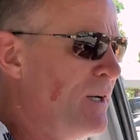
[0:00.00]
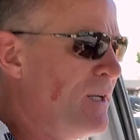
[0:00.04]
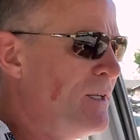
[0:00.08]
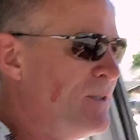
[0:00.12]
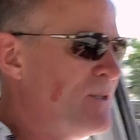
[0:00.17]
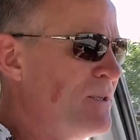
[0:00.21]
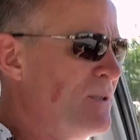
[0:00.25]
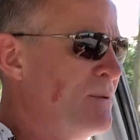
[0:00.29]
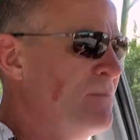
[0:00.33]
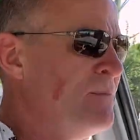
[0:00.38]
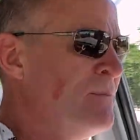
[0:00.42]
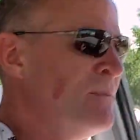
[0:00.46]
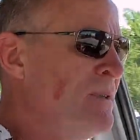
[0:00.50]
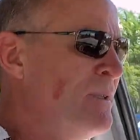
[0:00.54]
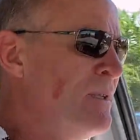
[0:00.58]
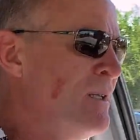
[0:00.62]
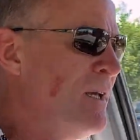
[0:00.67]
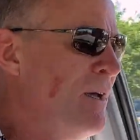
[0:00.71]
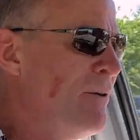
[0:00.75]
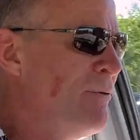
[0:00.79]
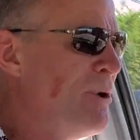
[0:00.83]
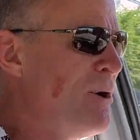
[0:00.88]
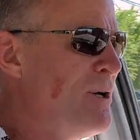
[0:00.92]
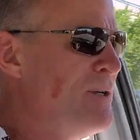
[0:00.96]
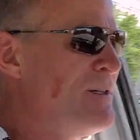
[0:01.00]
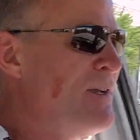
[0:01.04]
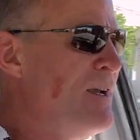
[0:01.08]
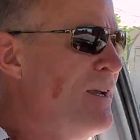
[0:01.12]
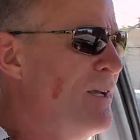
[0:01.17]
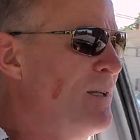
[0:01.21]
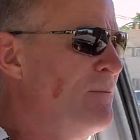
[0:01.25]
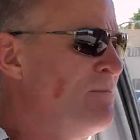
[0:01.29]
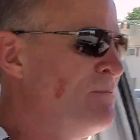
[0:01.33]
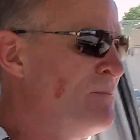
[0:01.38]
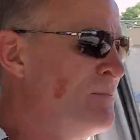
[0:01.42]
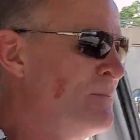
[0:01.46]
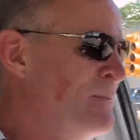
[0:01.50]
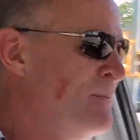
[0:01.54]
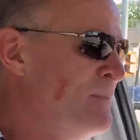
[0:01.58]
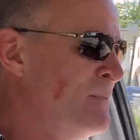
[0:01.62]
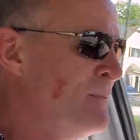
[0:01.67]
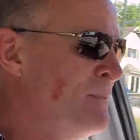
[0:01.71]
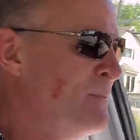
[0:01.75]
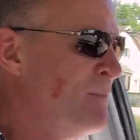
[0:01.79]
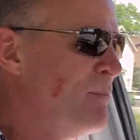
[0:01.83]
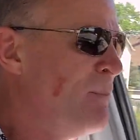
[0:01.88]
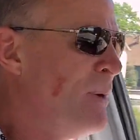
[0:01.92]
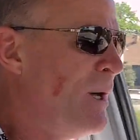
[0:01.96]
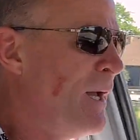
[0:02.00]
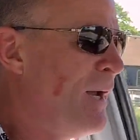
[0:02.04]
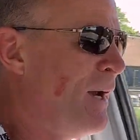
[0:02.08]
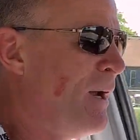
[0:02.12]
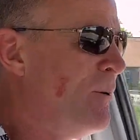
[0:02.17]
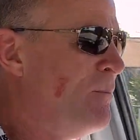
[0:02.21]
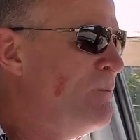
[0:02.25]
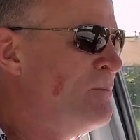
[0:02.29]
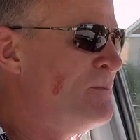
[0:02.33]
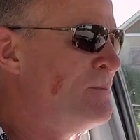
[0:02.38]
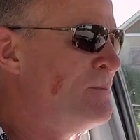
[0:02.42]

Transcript: answer. Have a great day. Bye now.